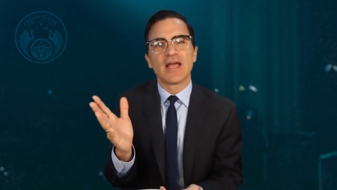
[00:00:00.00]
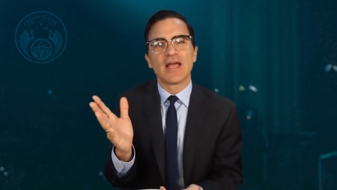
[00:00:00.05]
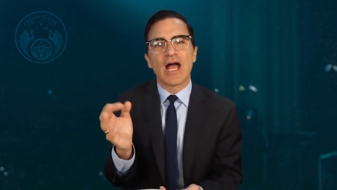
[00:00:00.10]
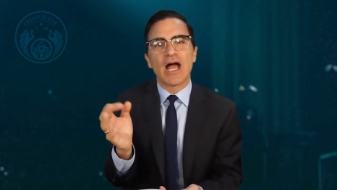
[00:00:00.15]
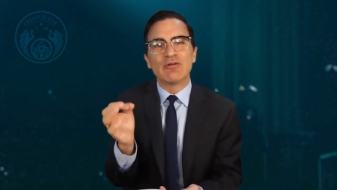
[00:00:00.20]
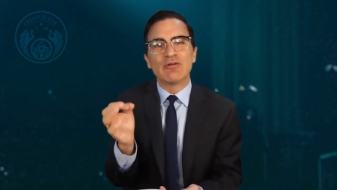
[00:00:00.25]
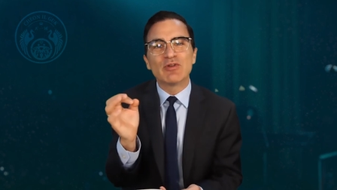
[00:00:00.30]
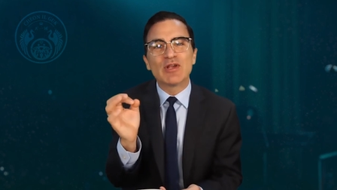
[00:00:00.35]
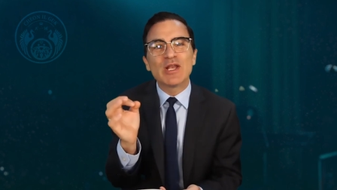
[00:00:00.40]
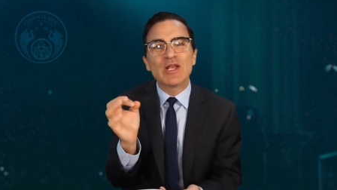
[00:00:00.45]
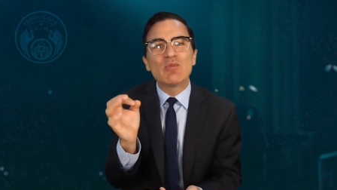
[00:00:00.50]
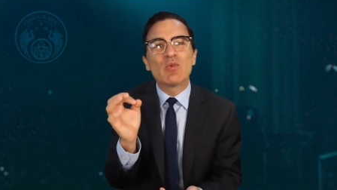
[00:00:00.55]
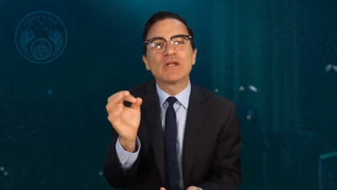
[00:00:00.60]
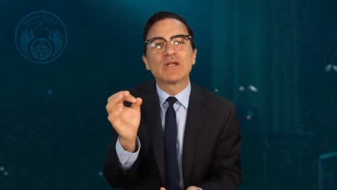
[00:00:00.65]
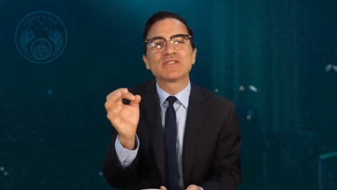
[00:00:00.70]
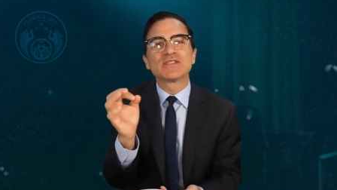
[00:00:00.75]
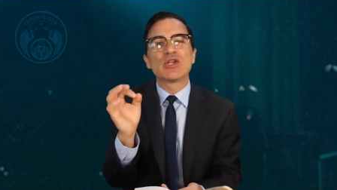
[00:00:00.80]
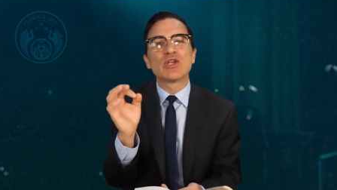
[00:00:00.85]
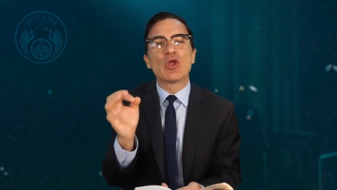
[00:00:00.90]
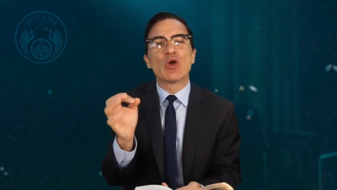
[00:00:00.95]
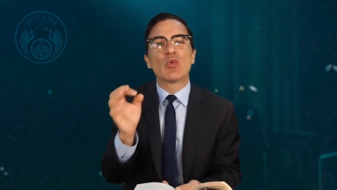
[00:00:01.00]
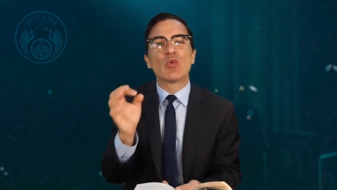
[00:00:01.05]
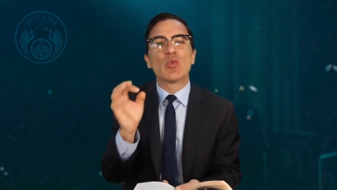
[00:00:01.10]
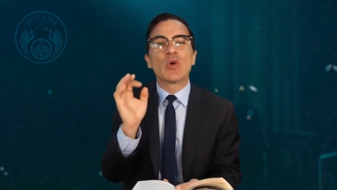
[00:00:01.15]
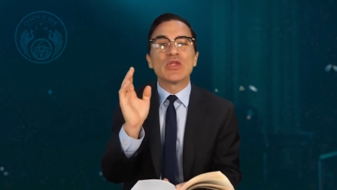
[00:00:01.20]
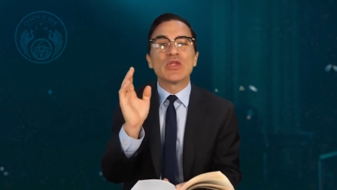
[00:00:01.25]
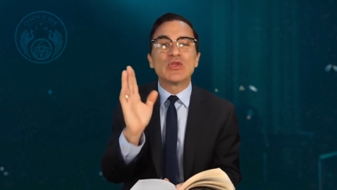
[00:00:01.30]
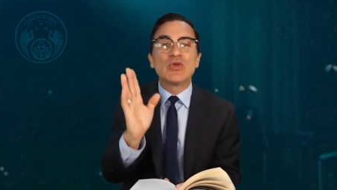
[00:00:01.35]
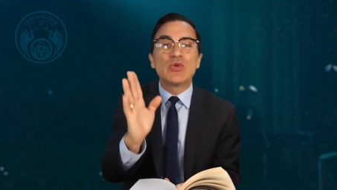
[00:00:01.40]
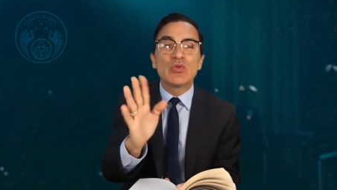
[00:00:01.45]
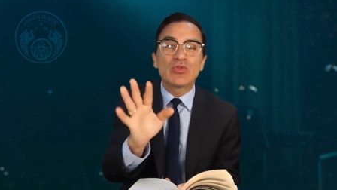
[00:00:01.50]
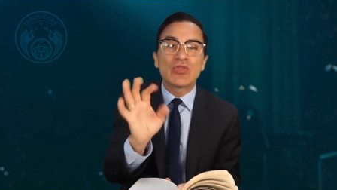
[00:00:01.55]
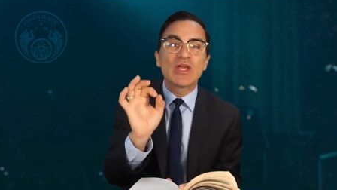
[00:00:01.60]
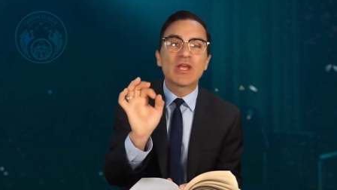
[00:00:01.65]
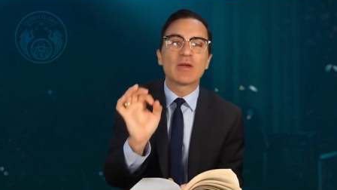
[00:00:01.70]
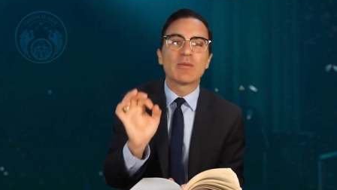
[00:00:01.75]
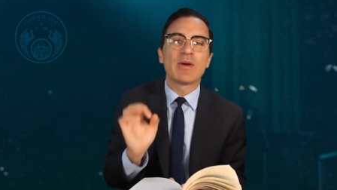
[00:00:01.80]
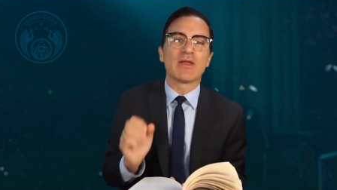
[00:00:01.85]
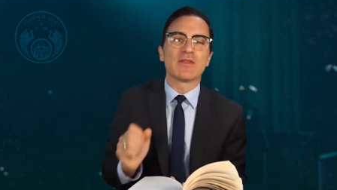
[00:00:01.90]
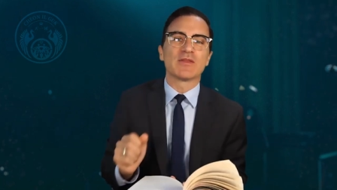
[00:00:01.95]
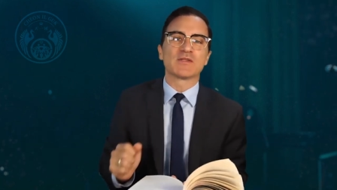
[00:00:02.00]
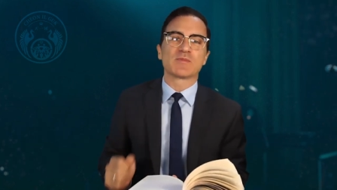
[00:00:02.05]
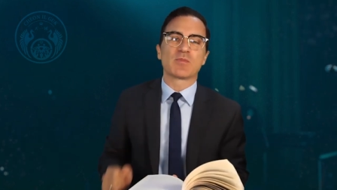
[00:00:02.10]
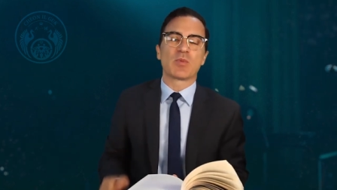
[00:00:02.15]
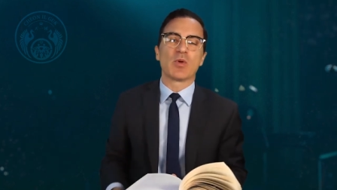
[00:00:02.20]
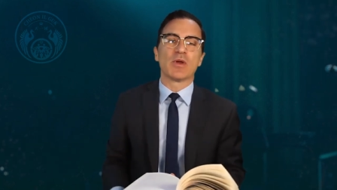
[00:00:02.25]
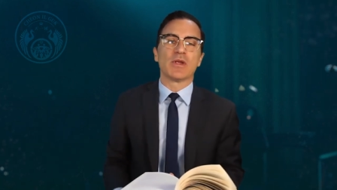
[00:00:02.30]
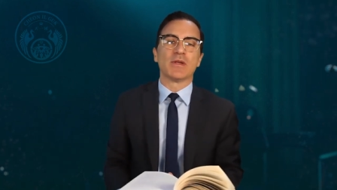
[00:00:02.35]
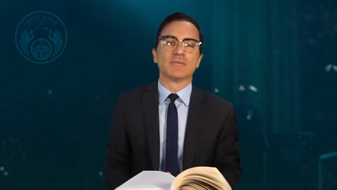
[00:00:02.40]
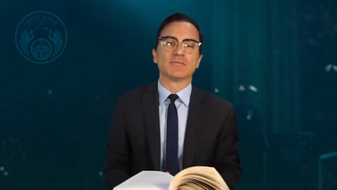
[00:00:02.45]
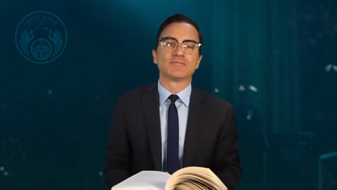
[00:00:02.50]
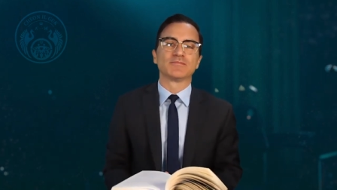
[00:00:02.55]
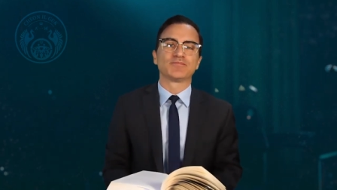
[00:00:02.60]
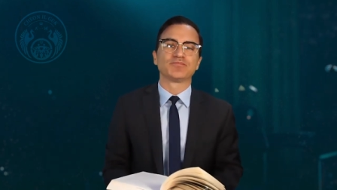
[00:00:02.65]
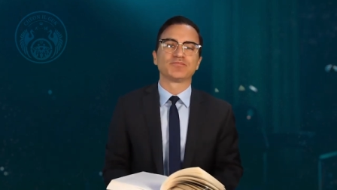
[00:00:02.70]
I really want to know what you think about this point.